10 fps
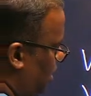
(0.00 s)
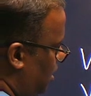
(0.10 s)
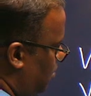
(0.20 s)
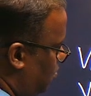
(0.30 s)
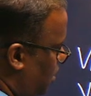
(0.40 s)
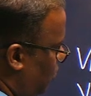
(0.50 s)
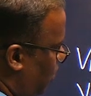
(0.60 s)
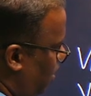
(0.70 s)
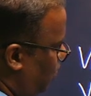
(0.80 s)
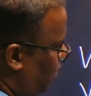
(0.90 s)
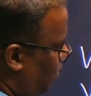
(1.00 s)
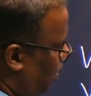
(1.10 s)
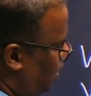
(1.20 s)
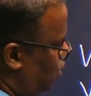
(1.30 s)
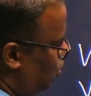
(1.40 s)
P1
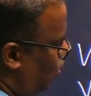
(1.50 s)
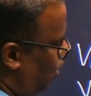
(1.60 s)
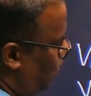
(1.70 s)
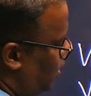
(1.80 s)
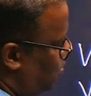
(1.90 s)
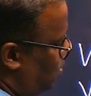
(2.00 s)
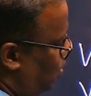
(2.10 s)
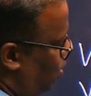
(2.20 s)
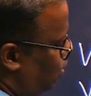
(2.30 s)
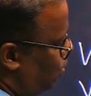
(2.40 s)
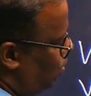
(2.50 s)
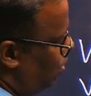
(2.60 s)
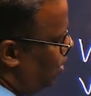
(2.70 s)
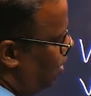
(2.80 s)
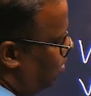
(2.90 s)
V1 should always be equal to
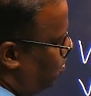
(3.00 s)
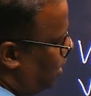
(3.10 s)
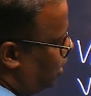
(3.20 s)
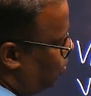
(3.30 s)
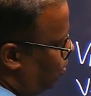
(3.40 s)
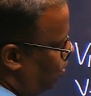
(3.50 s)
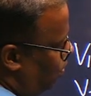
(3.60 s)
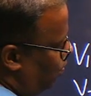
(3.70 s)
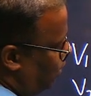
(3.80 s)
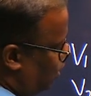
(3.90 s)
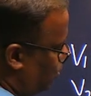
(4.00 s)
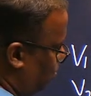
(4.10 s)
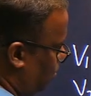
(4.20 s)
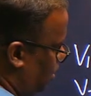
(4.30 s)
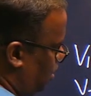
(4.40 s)
P2
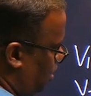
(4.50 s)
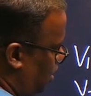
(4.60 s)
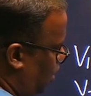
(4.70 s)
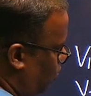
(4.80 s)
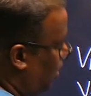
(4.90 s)
V2. Now we have